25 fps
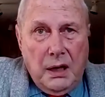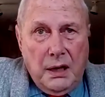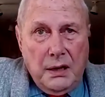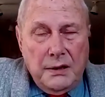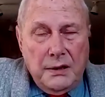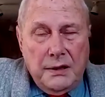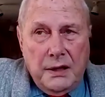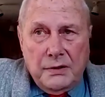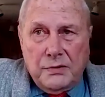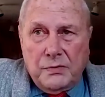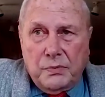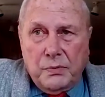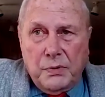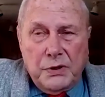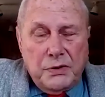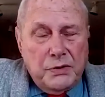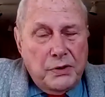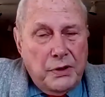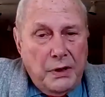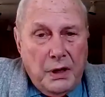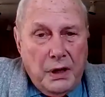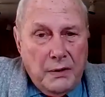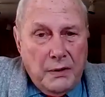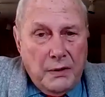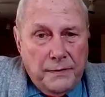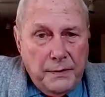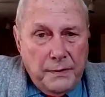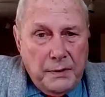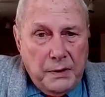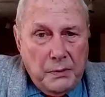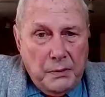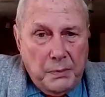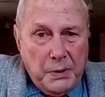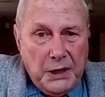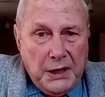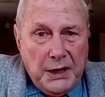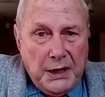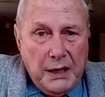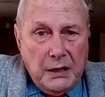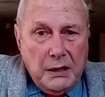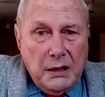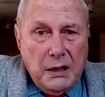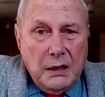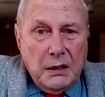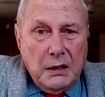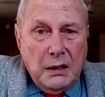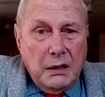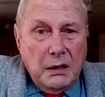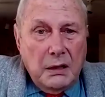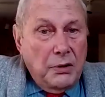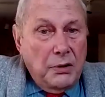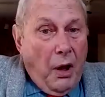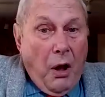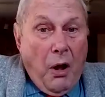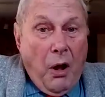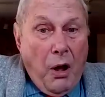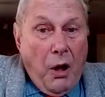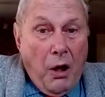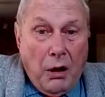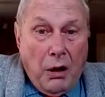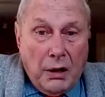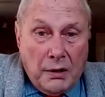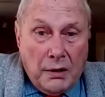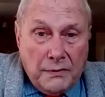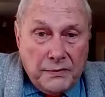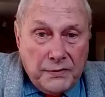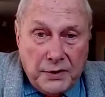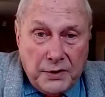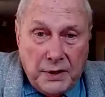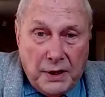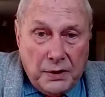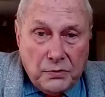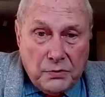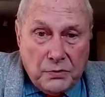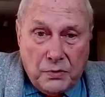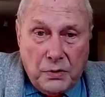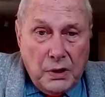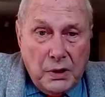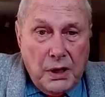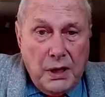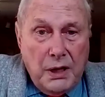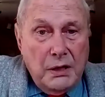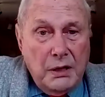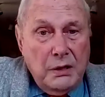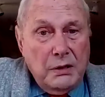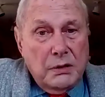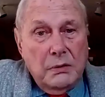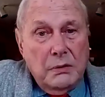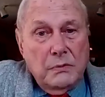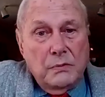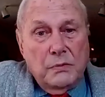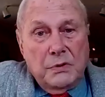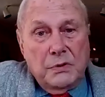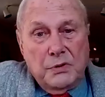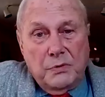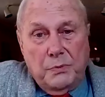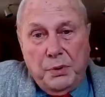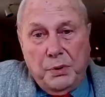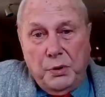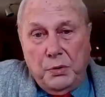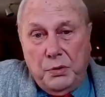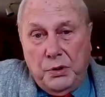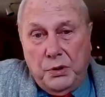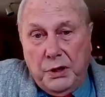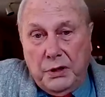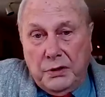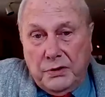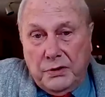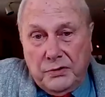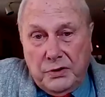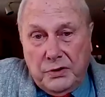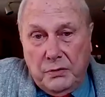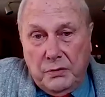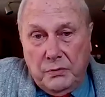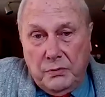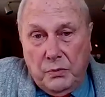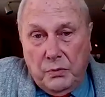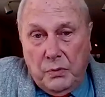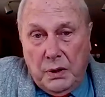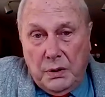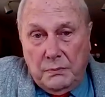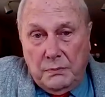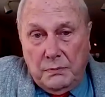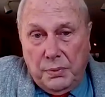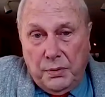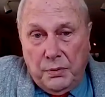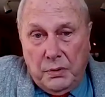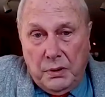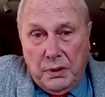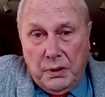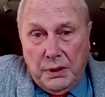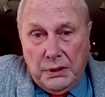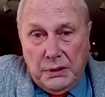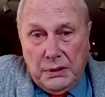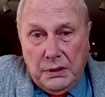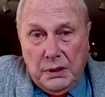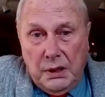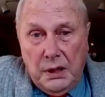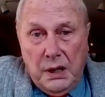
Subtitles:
This was there from the beginning. All of Central Asia was Buddhist at one point.